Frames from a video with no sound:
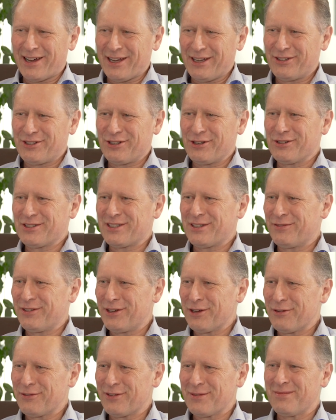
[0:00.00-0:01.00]
choose to
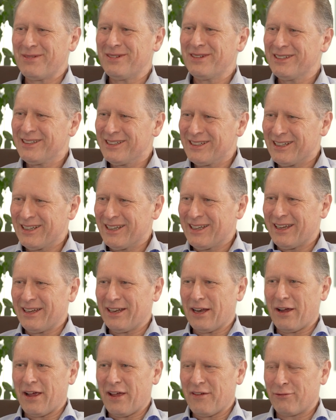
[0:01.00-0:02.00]
view them,
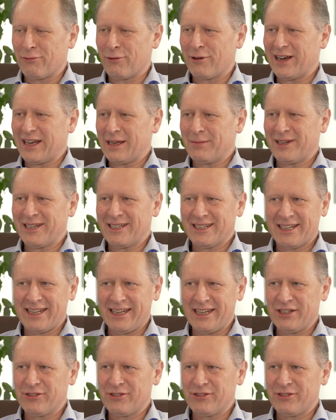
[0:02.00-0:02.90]
you know, have really been the key